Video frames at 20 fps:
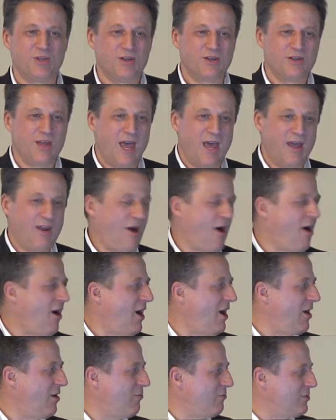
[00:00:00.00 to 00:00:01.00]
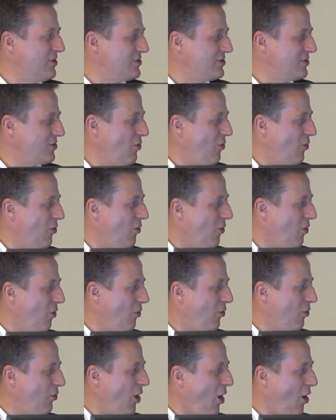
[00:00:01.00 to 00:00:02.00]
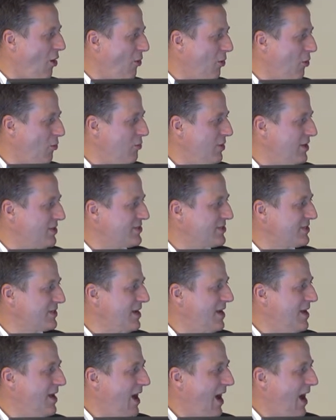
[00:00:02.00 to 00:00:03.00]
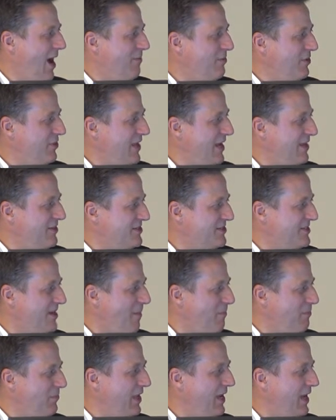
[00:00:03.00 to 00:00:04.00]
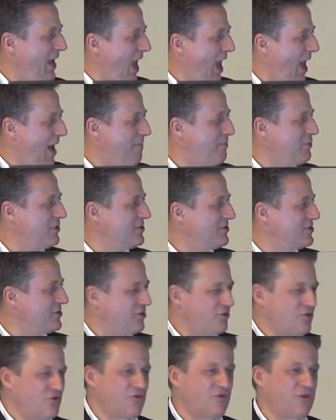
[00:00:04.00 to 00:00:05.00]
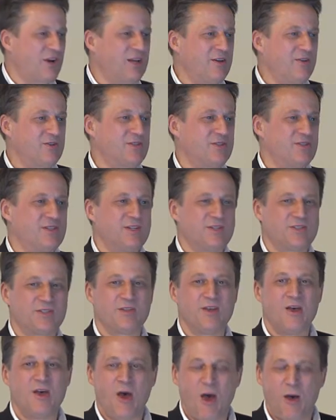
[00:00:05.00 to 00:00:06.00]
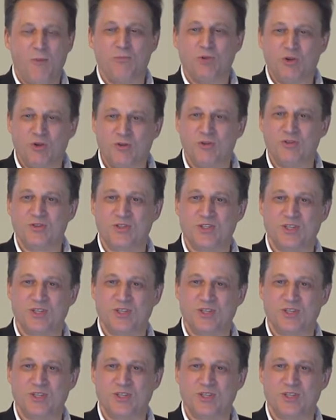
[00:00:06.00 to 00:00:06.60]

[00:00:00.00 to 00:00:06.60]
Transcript: at higher risk or lower risk. But then something happens that triggers this immune